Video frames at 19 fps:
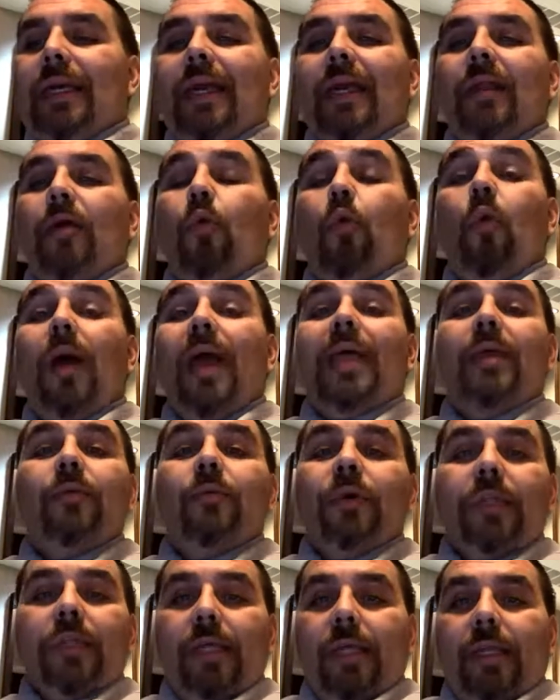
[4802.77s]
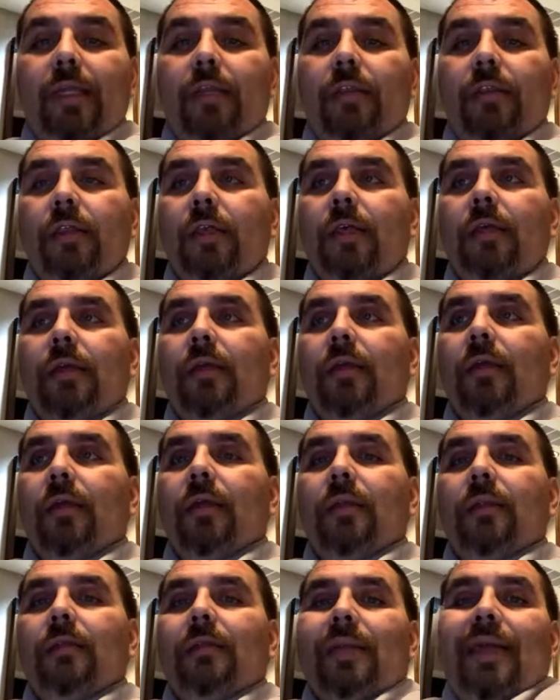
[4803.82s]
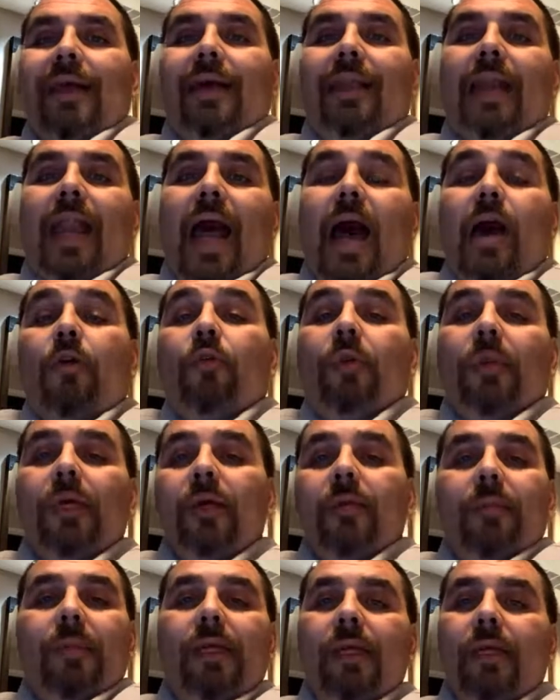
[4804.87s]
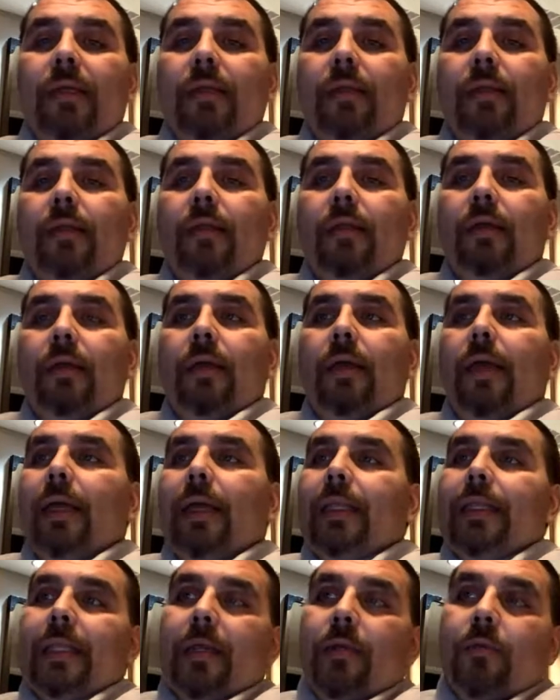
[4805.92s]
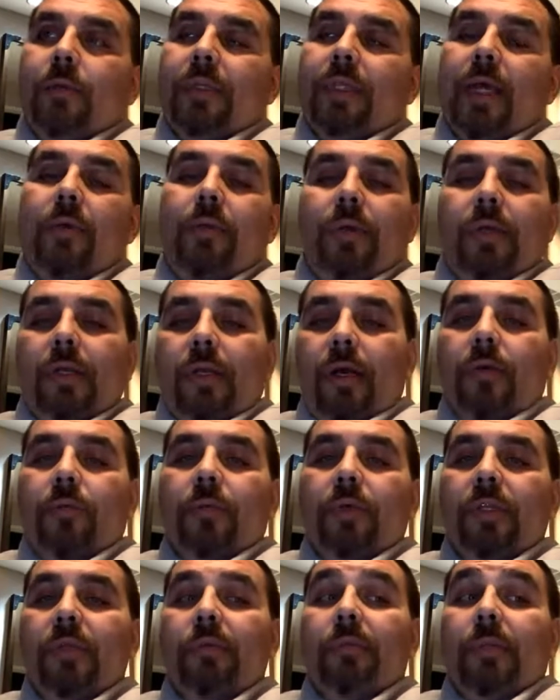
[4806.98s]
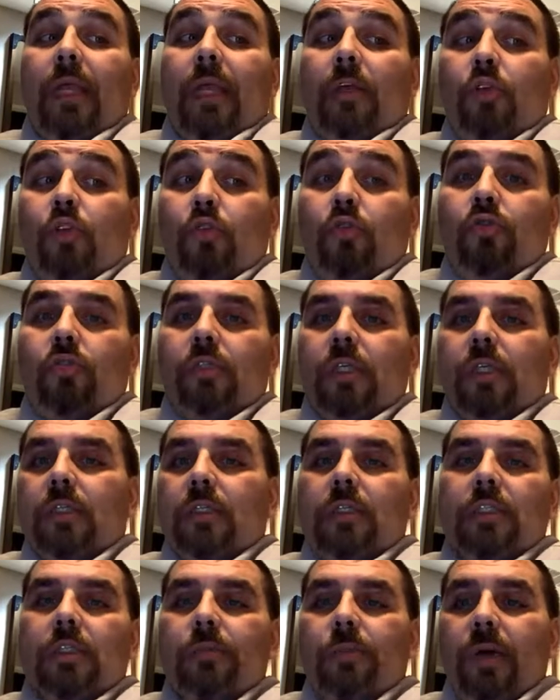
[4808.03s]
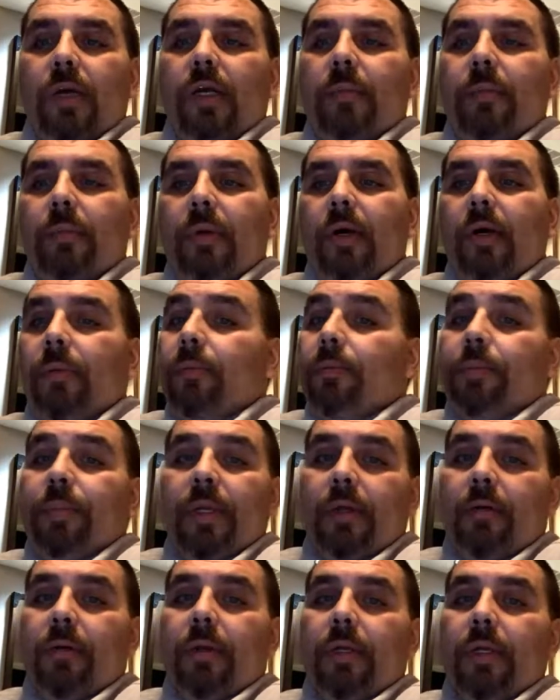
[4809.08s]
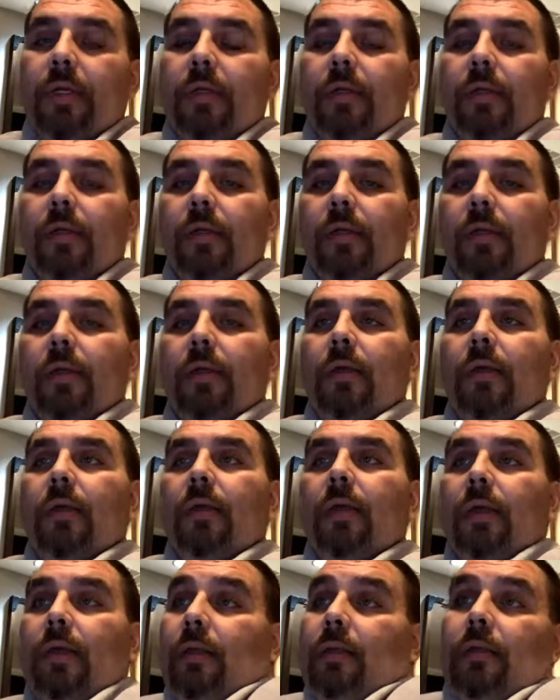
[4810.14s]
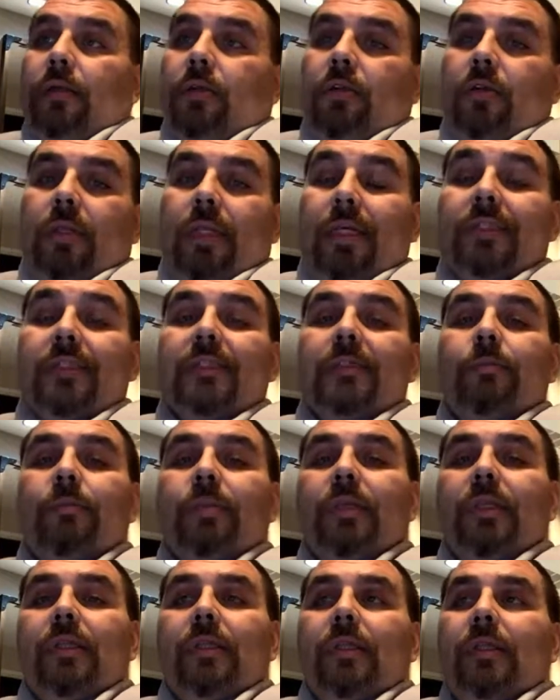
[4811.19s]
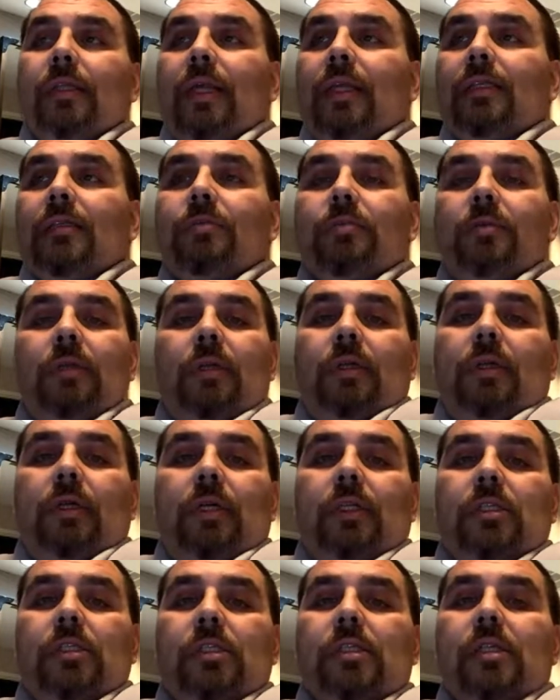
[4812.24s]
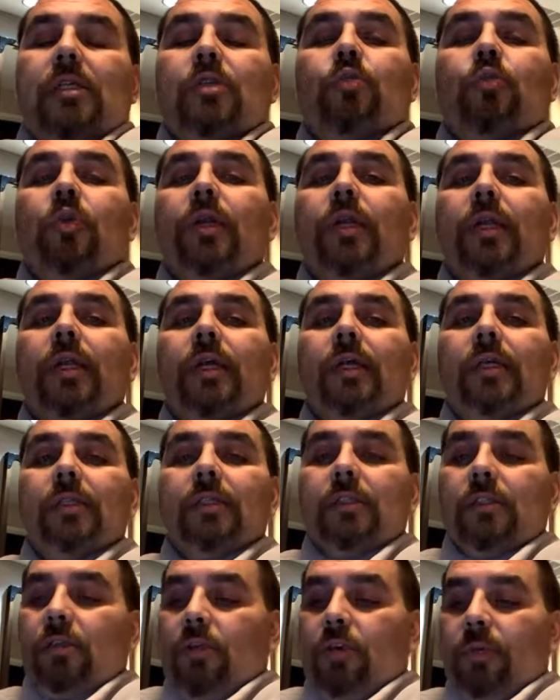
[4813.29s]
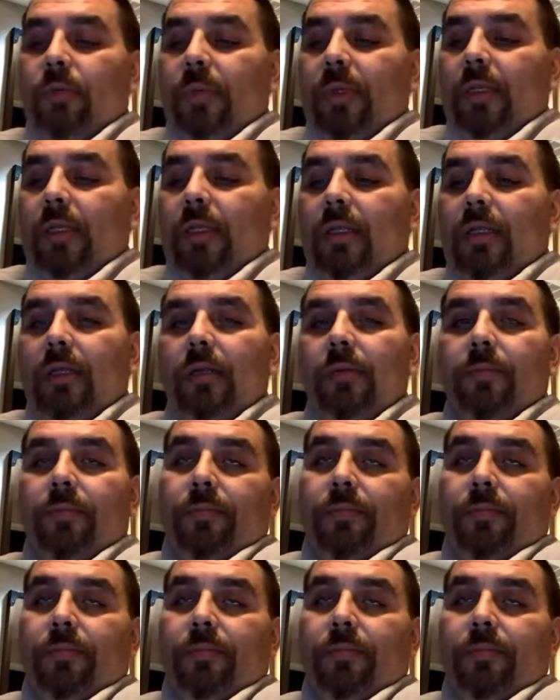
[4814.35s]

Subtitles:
get away with anything. They allowed him in. And then when they were done with him, they used it to smut him up. Period. And that's it just is what it is, you know what I mean? And